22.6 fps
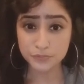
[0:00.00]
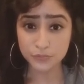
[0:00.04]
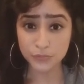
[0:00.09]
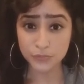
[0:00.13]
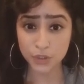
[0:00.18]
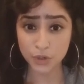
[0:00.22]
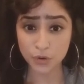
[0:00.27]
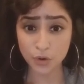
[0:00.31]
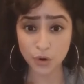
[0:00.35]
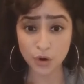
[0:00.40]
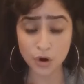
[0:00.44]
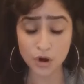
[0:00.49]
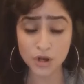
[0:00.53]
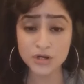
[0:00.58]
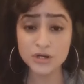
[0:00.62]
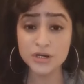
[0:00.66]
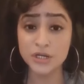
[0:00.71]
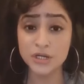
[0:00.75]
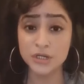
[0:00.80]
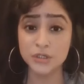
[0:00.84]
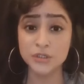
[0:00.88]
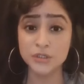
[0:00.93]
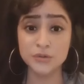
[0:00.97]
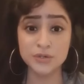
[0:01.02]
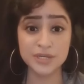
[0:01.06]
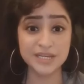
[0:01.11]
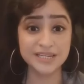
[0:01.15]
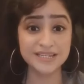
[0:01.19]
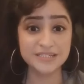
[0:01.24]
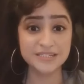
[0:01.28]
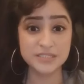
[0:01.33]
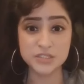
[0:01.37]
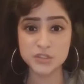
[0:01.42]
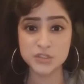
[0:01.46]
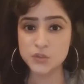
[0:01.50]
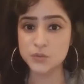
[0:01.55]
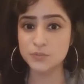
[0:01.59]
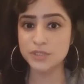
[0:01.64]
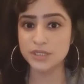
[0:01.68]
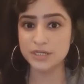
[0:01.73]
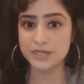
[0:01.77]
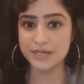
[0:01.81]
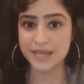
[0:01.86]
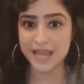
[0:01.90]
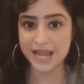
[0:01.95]
or you can consume
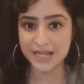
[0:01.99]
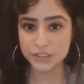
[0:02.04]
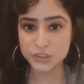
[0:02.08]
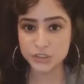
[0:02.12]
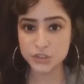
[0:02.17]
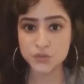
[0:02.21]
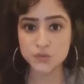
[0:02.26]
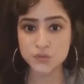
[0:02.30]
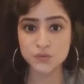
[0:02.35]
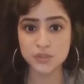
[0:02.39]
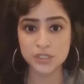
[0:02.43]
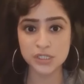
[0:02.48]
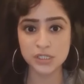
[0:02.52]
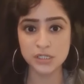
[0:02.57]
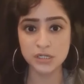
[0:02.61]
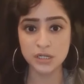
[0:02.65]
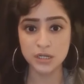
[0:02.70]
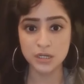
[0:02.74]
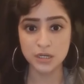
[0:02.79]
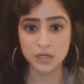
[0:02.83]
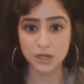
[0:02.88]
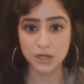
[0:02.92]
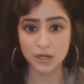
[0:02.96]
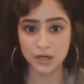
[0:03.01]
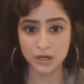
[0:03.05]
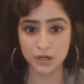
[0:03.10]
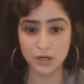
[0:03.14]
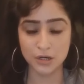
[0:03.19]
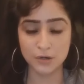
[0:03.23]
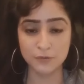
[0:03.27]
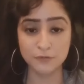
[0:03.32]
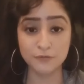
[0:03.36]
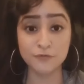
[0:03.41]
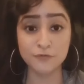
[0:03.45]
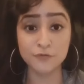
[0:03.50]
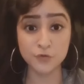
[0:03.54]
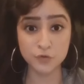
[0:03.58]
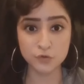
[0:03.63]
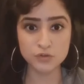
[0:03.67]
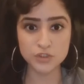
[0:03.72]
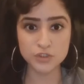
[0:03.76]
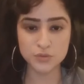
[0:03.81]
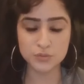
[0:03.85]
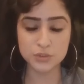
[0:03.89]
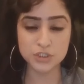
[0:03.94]
the natural
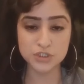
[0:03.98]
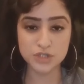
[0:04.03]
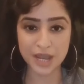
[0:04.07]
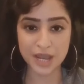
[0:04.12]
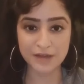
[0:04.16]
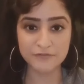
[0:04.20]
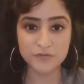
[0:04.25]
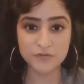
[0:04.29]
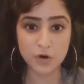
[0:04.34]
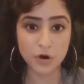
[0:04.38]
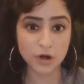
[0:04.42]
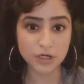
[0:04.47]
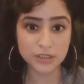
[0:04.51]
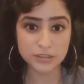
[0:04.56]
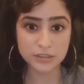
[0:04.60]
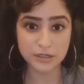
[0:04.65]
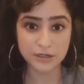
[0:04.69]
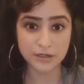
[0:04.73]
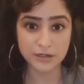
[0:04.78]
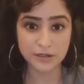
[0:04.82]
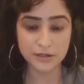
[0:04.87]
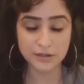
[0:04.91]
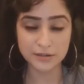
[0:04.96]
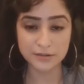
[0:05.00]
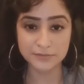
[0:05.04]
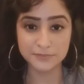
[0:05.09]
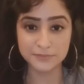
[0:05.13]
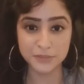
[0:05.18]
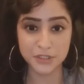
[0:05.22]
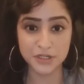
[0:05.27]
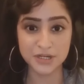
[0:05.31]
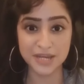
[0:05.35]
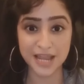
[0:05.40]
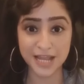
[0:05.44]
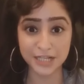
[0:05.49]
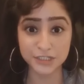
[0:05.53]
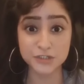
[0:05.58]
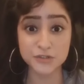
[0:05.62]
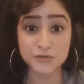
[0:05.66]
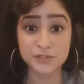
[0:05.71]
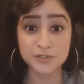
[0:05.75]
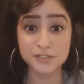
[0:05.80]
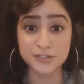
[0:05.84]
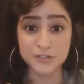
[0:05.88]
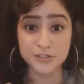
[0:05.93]
fruits which have got the
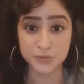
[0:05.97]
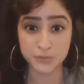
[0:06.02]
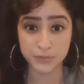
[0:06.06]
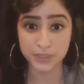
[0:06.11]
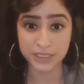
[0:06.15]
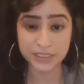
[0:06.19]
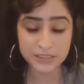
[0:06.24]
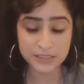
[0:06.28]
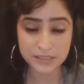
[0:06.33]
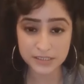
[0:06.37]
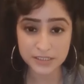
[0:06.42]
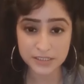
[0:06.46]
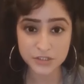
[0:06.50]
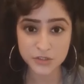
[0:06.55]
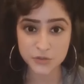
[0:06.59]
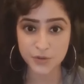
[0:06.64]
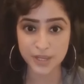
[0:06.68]
natural sweetness.